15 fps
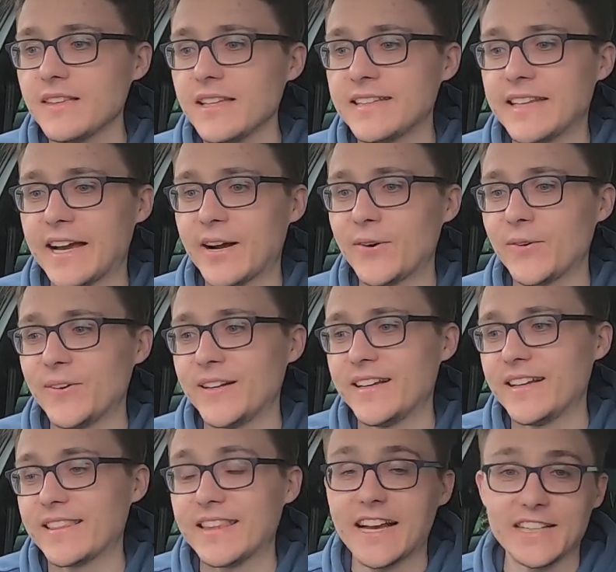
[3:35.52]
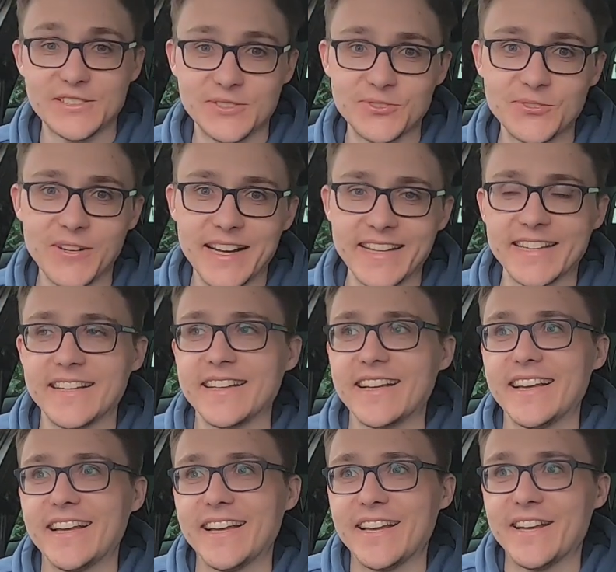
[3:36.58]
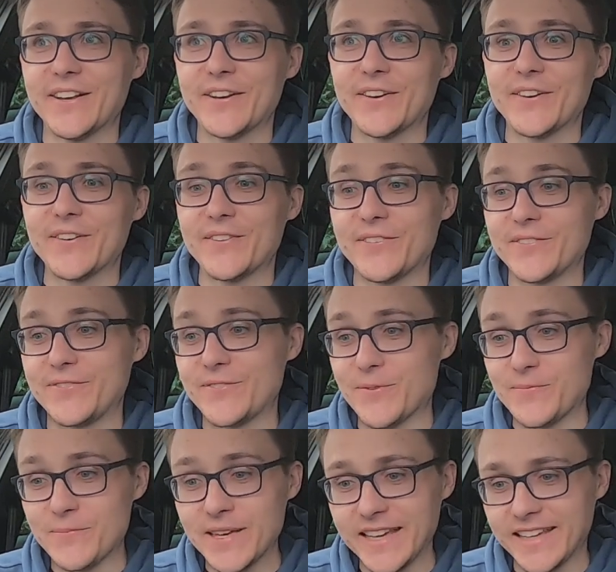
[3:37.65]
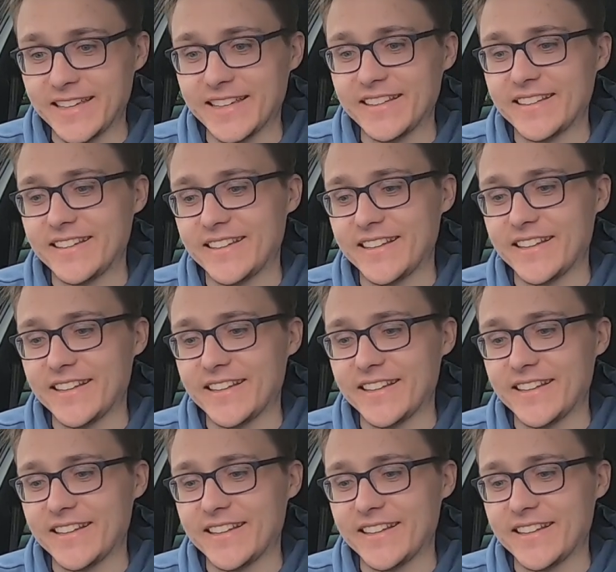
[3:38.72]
Now, that's great. For me,